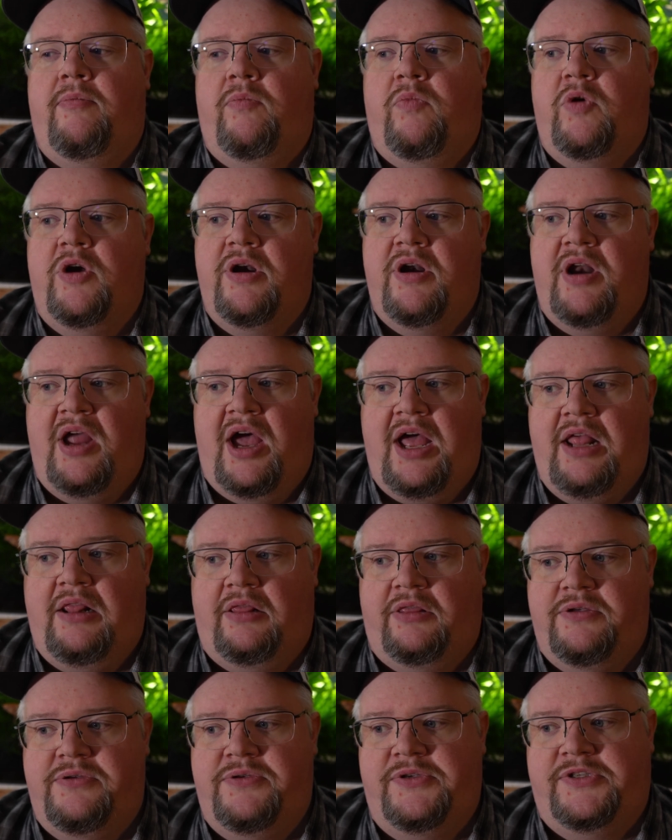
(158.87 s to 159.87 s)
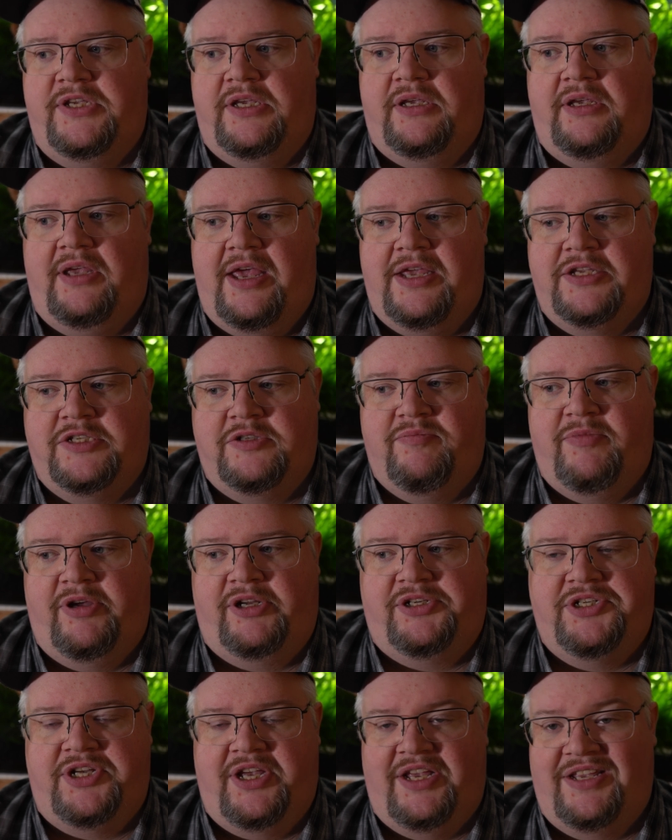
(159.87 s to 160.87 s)
We're not losing as
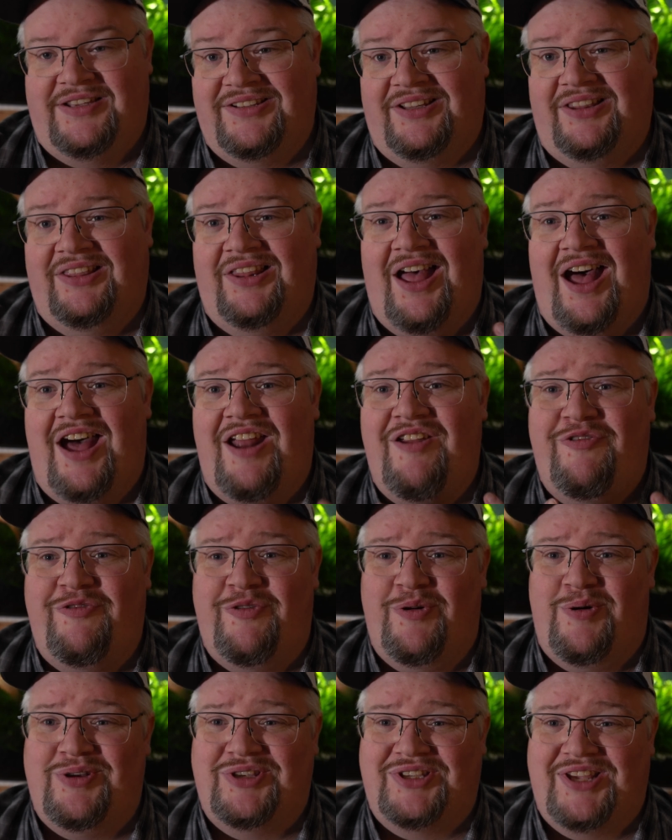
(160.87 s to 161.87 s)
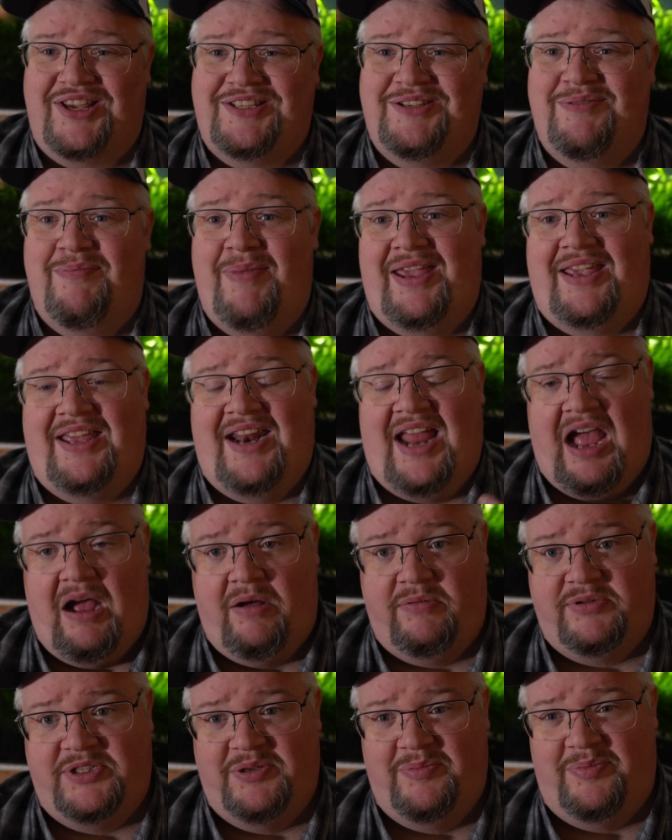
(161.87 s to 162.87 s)
much as a lot of folks like to make it
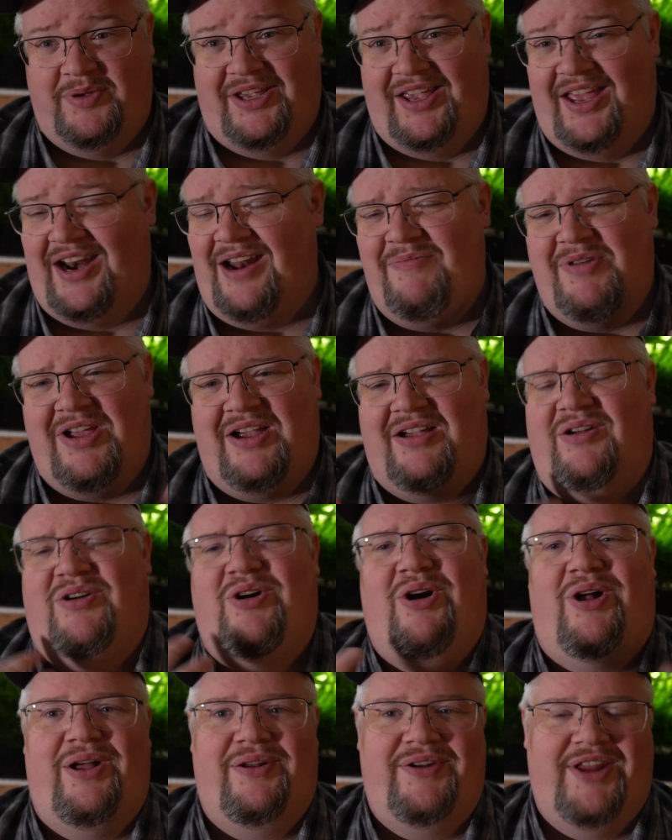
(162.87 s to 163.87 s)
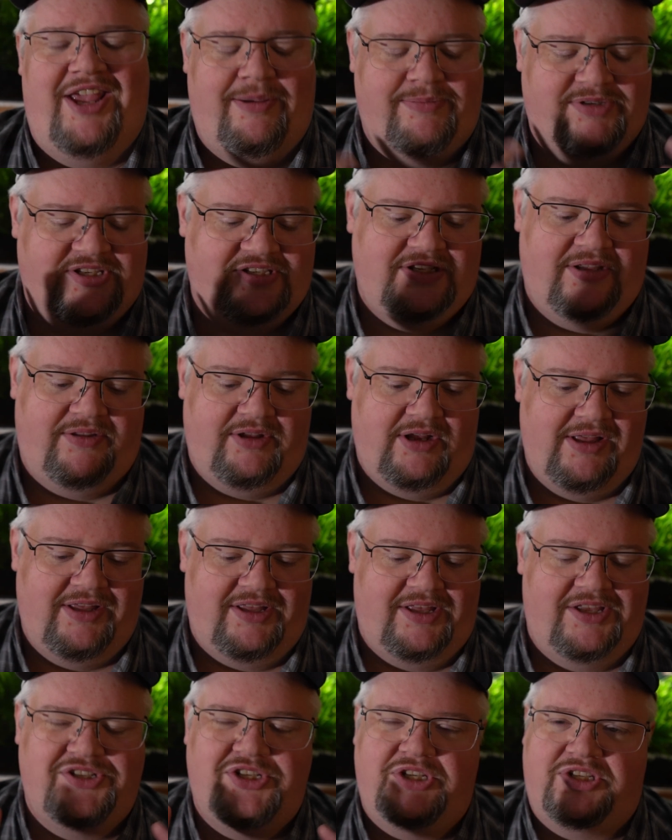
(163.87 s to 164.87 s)
out to be. And I'm not going to call out names or something like
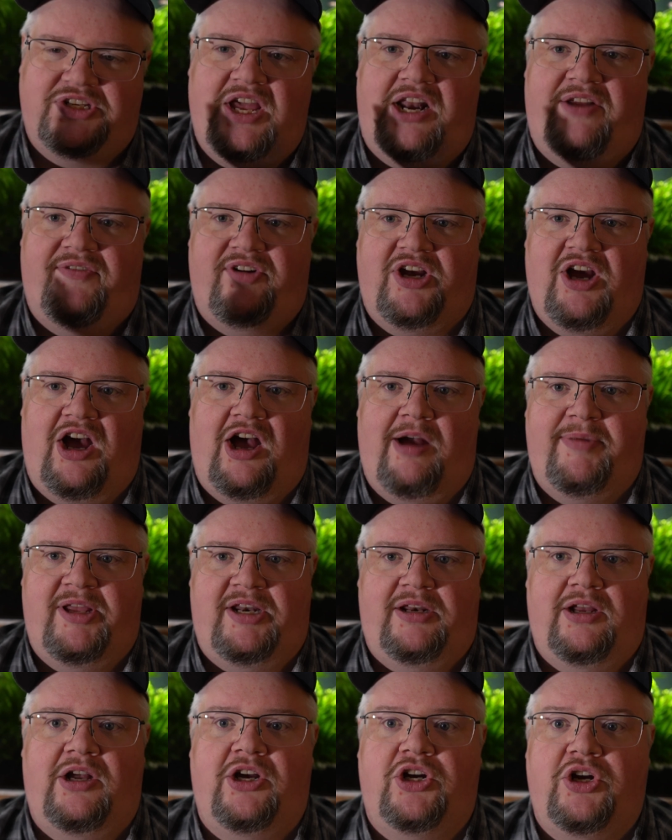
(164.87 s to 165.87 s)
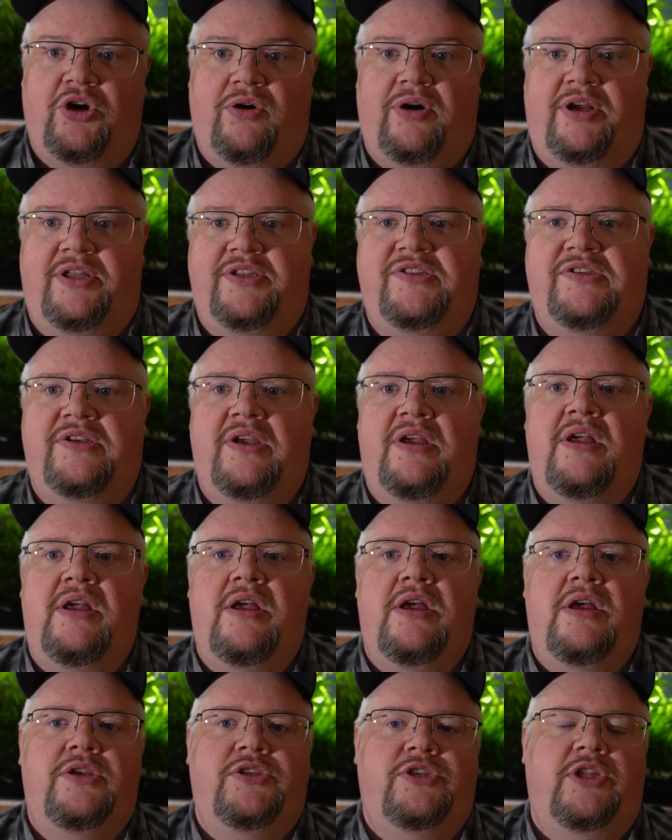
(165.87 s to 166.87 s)
that. It's just kind of a common occurrence.
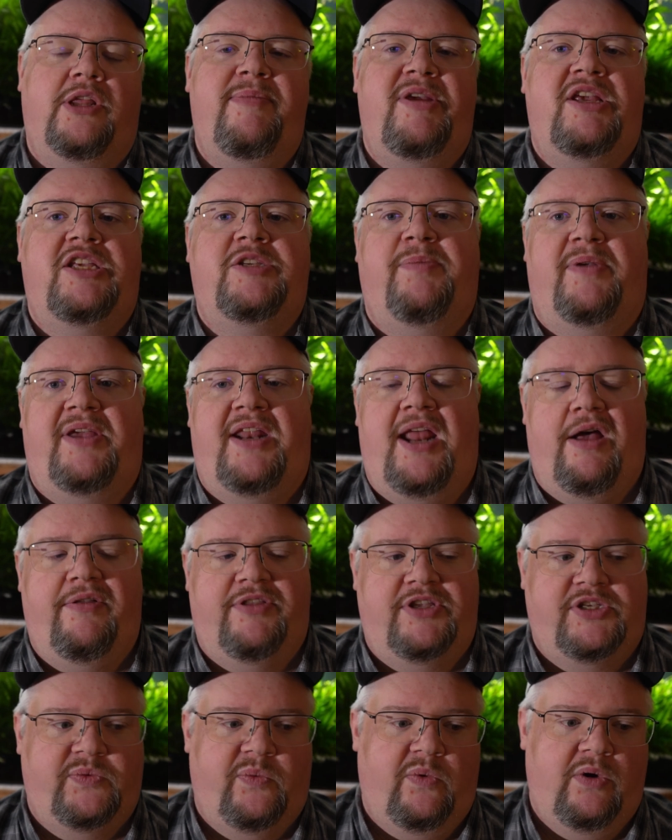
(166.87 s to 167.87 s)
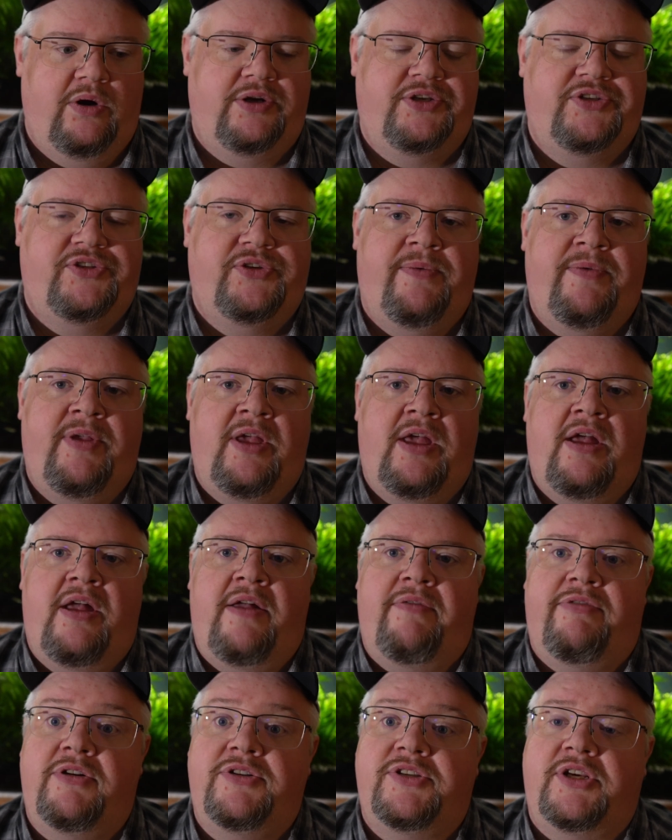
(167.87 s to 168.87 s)
So let me explain how this works.
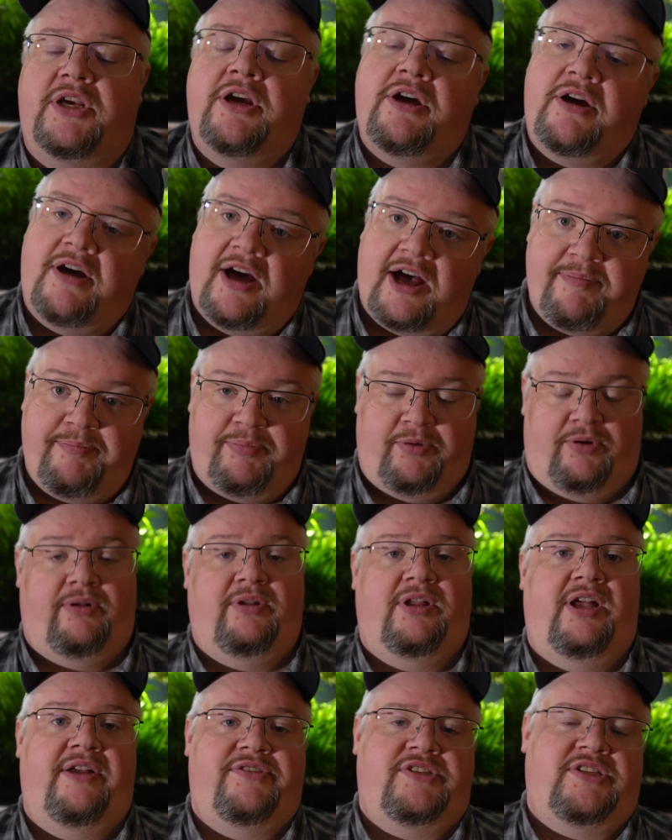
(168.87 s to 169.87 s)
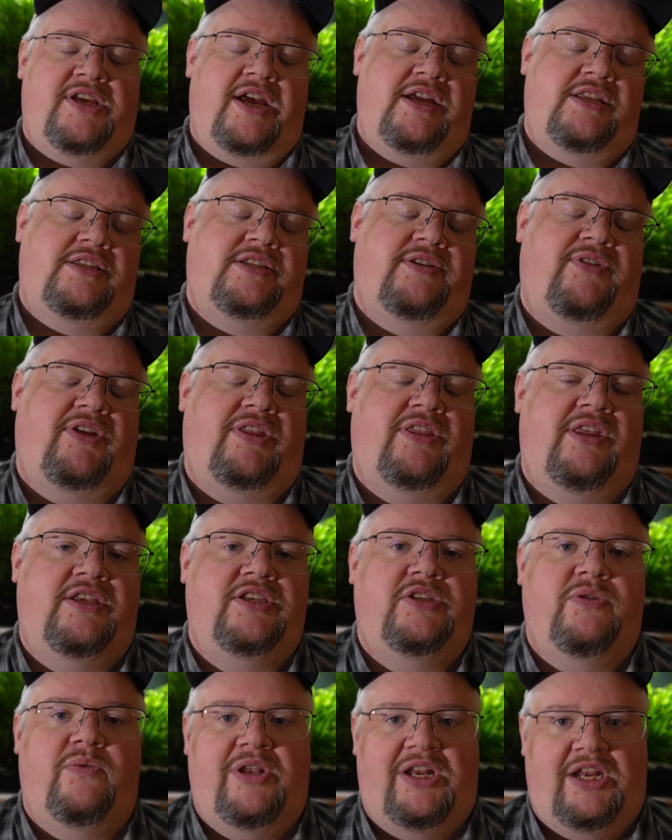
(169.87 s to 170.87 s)
There's a couple of scientific
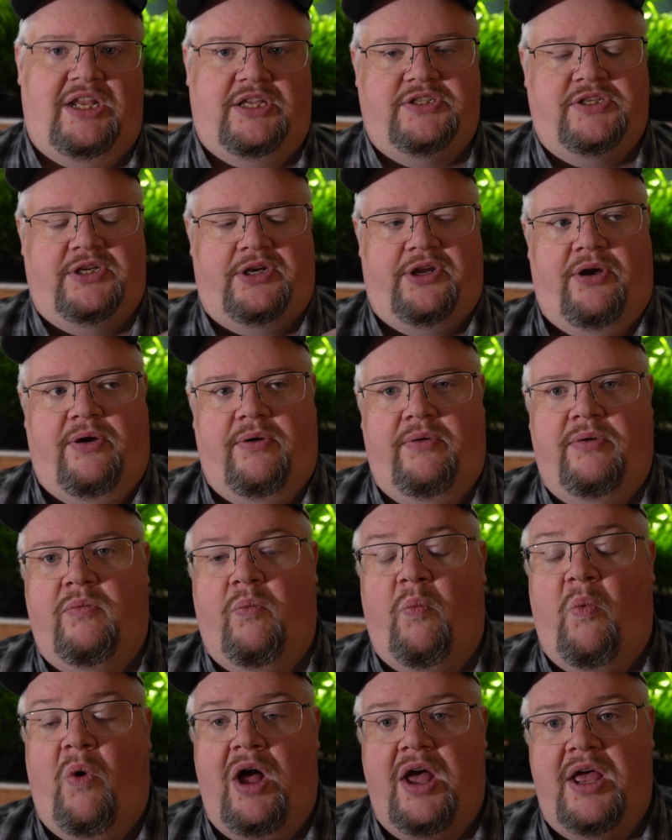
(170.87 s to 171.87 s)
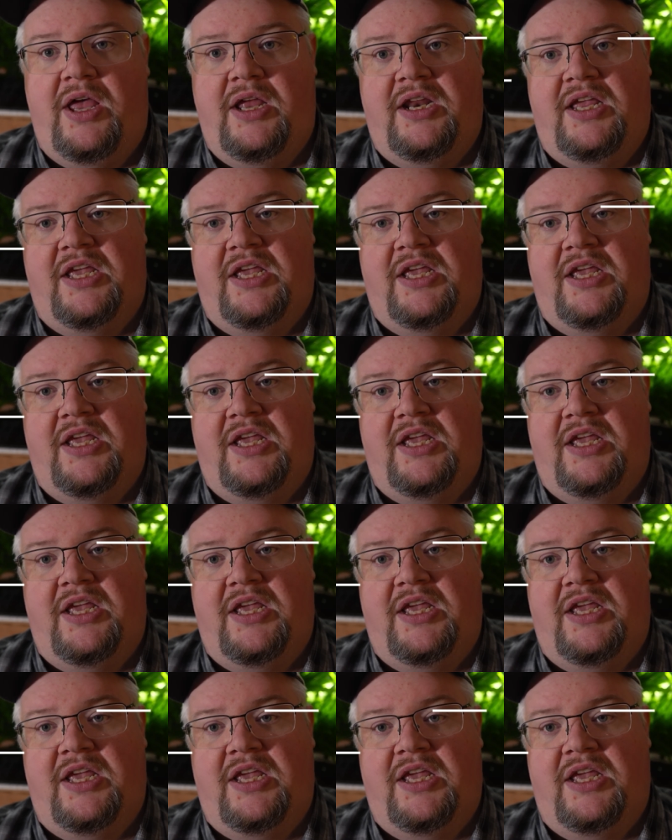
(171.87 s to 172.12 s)
things that we need to know. One